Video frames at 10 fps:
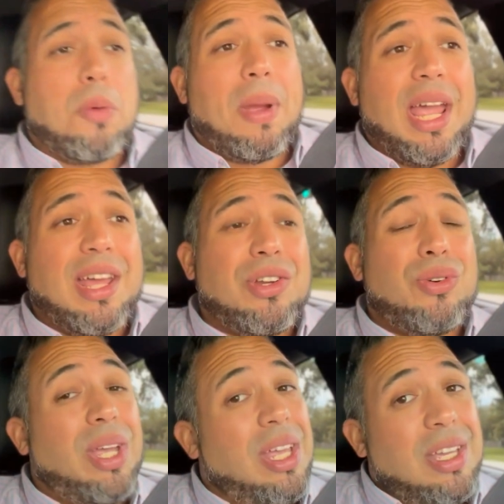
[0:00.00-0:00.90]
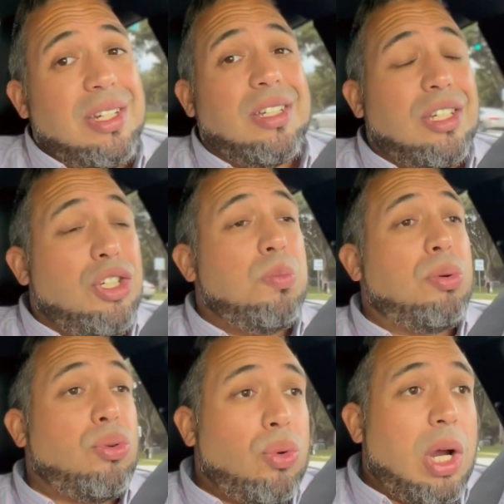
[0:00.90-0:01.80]
panel, and you
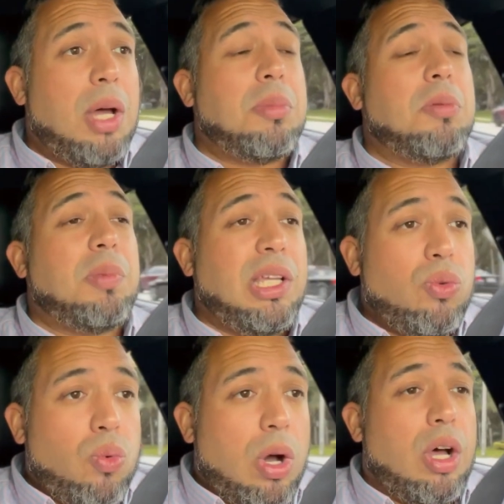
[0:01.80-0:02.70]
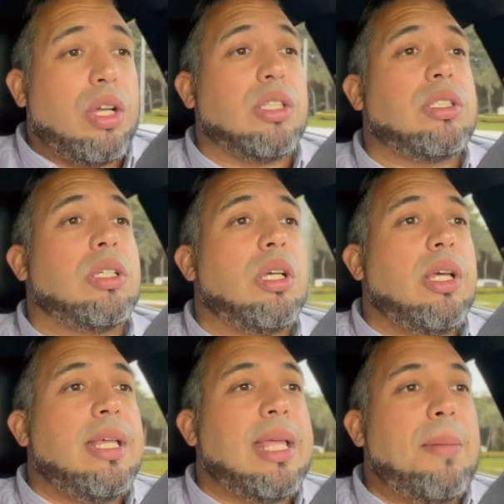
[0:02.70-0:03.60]
probably want
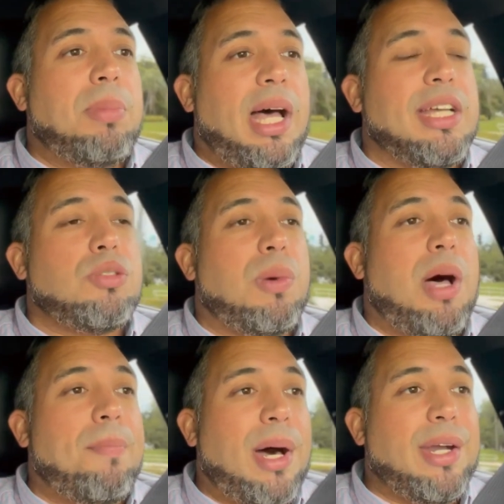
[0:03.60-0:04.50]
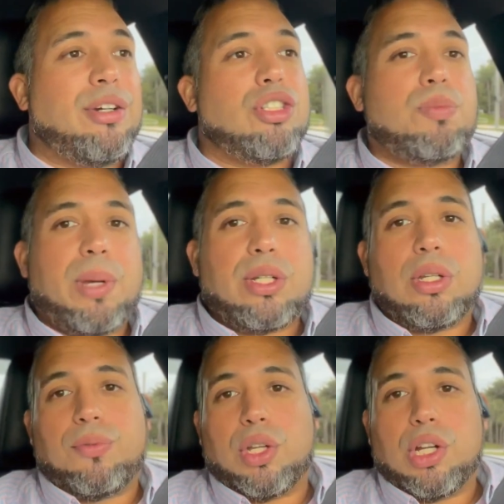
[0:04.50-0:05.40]
that blind spot monitor,
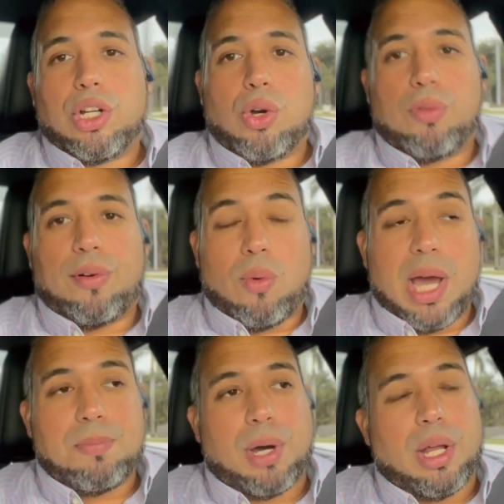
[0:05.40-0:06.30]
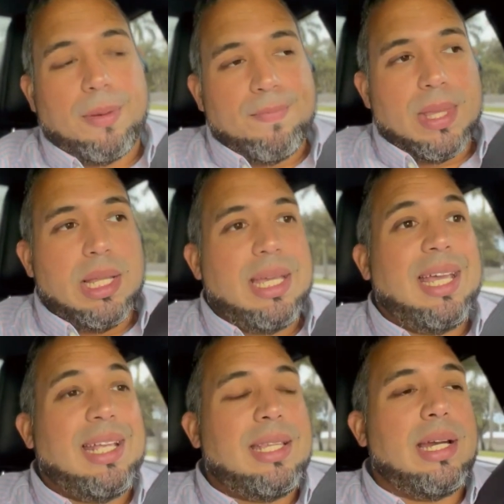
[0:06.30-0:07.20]
especially if you're gonna go for wide
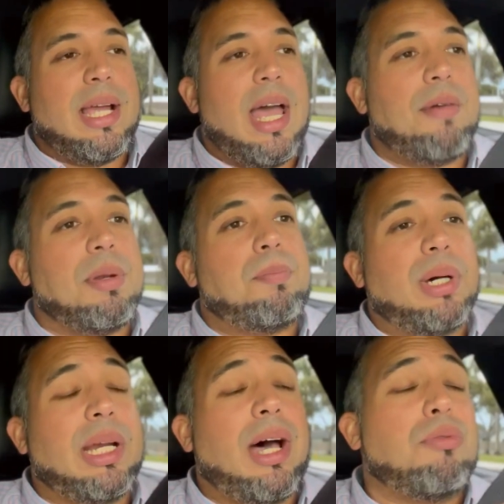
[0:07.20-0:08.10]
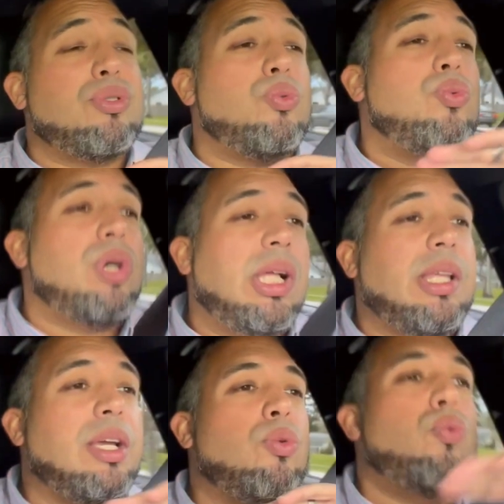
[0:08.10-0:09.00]
body. It didn't have it, but I was
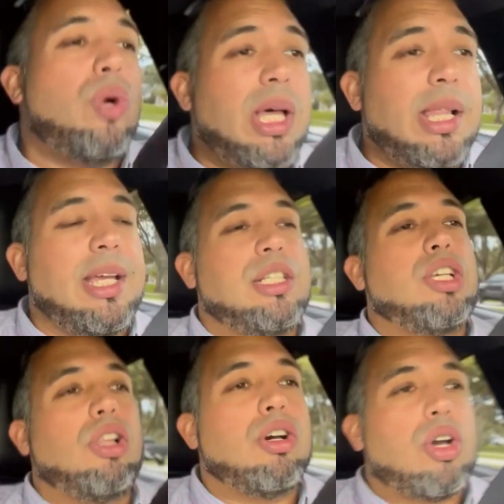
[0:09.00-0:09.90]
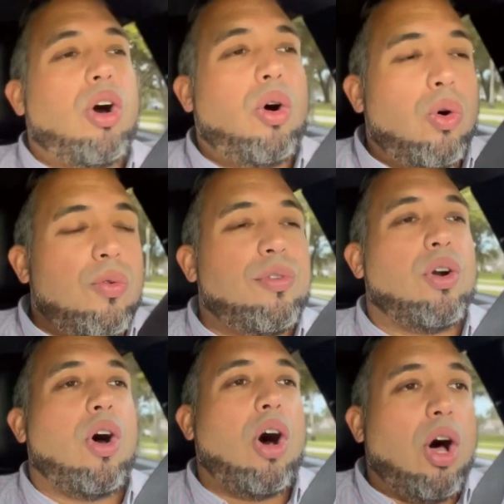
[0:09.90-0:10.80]
willing to look
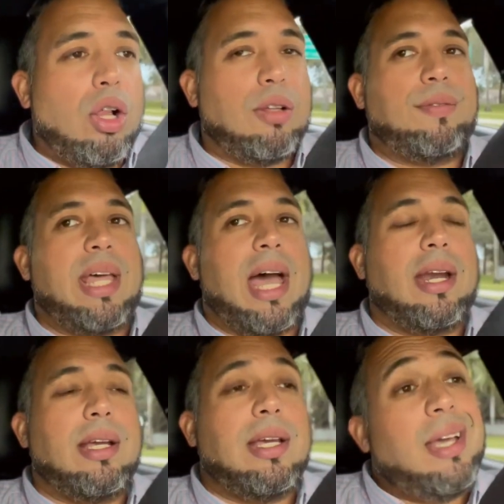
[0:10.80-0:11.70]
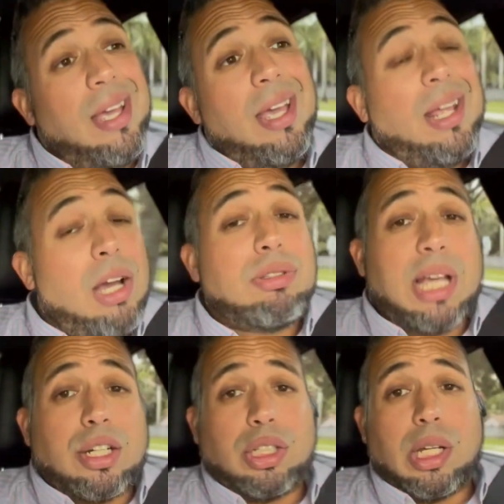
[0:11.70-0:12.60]
over all of that, and I was
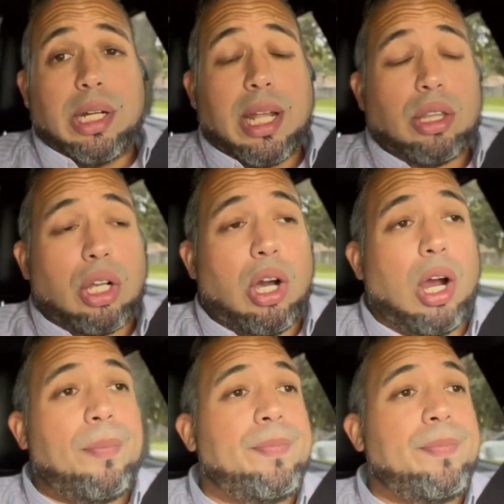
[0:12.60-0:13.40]
actually gonna get the car.